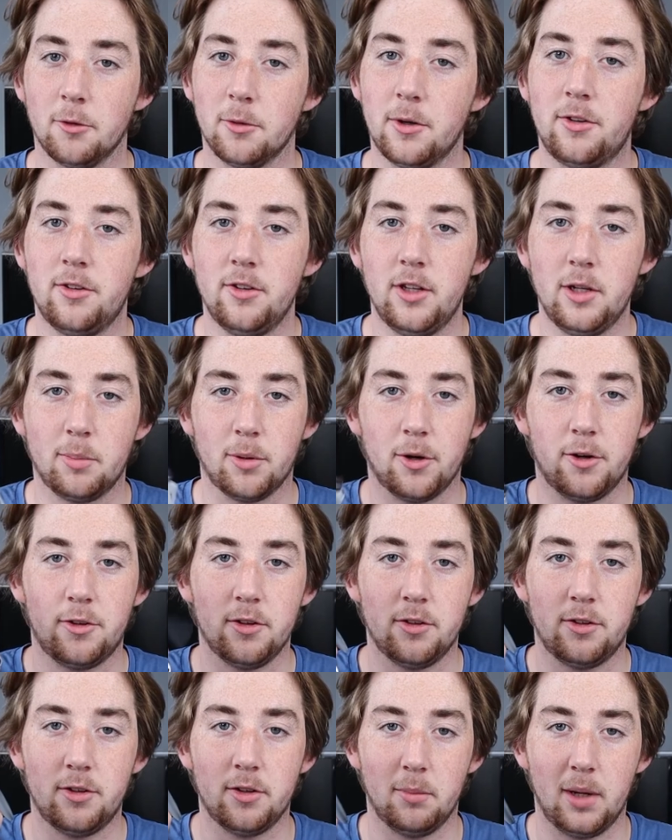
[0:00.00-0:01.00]
recently
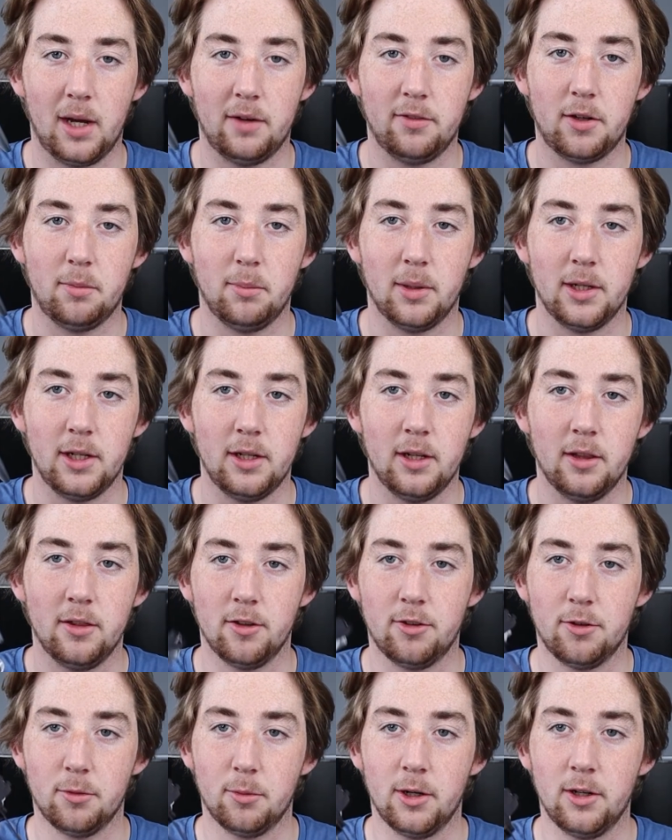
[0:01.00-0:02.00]
purchased the Mavic Mini.
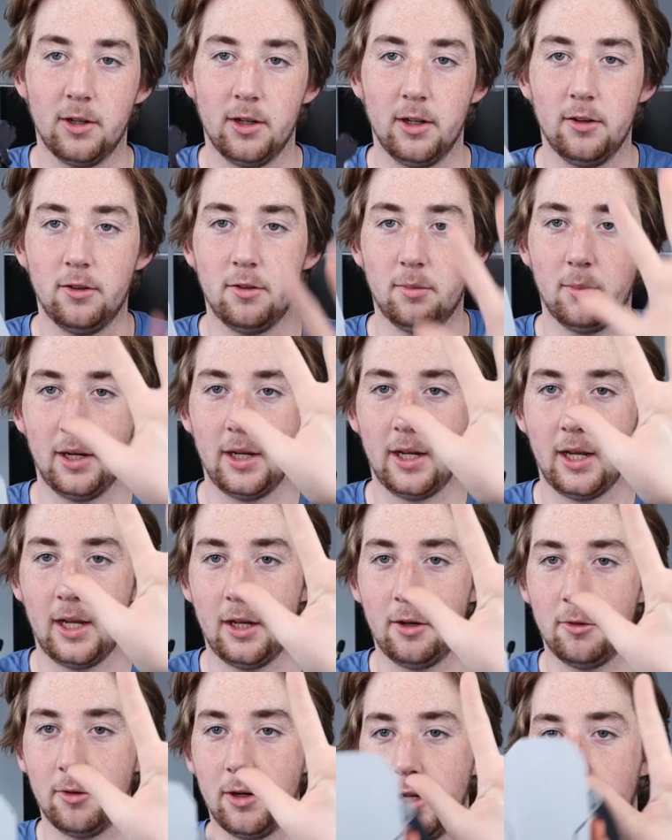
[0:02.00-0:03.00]
This is what it is, my
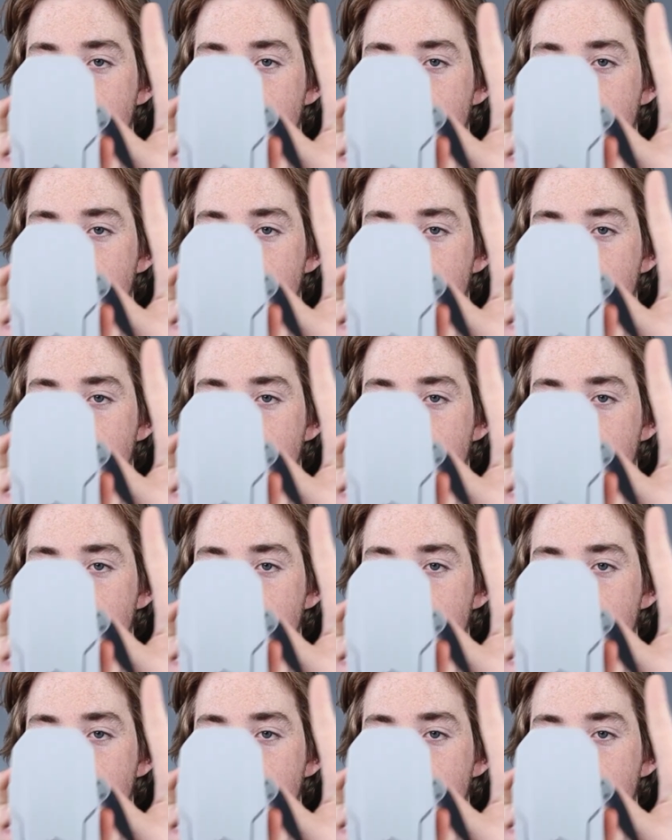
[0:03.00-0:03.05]
hand right